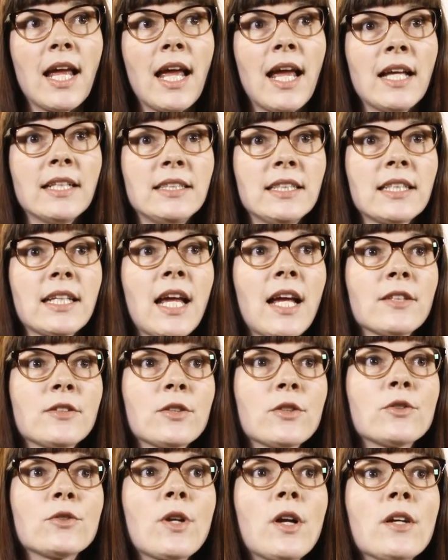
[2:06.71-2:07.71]

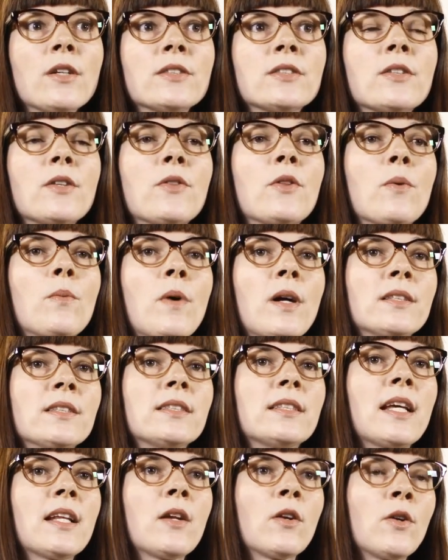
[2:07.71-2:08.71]
anti-cancer drugs, the
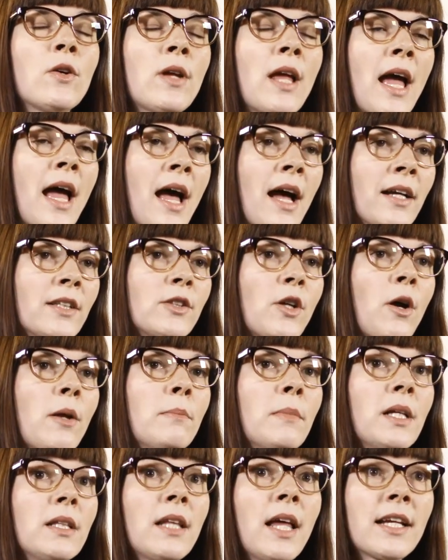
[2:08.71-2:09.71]
ones that act
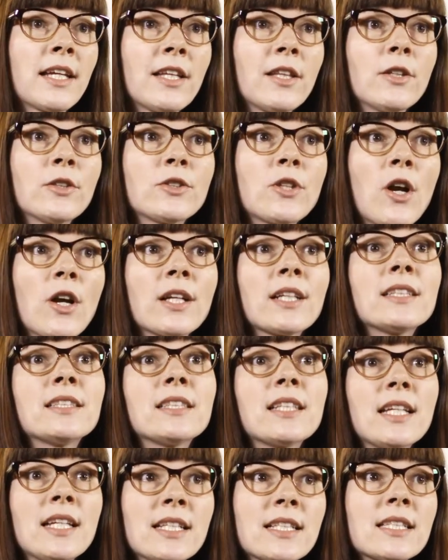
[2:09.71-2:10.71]
on molecular
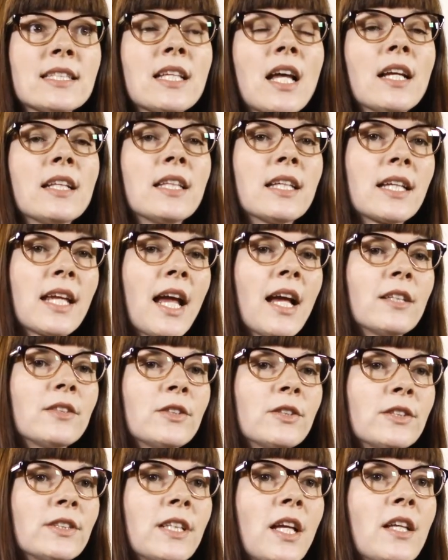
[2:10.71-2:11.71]
targets inside the
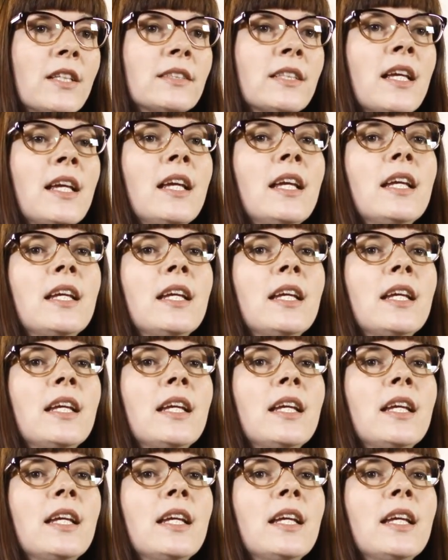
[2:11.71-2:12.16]
cancer cells,